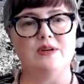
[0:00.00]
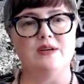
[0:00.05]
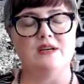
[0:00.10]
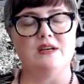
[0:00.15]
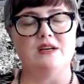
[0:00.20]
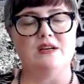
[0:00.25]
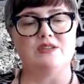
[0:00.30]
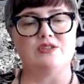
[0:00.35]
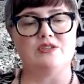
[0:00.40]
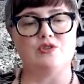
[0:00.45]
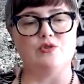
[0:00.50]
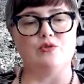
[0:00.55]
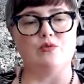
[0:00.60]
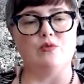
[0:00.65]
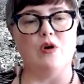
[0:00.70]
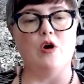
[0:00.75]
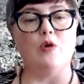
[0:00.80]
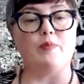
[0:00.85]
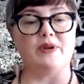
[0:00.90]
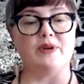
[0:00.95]
open us up
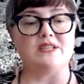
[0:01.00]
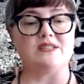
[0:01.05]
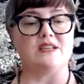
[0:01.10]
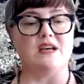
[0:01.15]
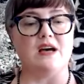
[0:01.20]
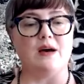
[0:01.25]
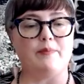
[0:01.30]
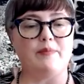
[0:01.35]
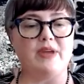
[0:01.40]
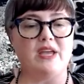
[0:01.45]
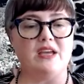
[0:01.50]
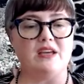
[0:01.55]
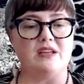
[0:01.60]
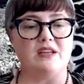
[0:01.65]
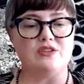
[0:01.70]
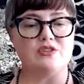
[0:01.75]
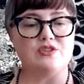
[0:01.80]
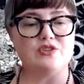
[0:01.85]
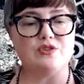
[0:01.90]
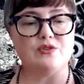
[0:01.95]
and to
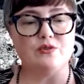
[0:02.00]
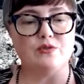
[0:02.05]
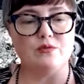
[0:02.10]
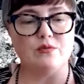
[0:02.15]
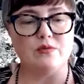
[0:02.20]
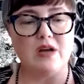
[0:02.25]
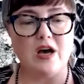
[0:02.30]
help us,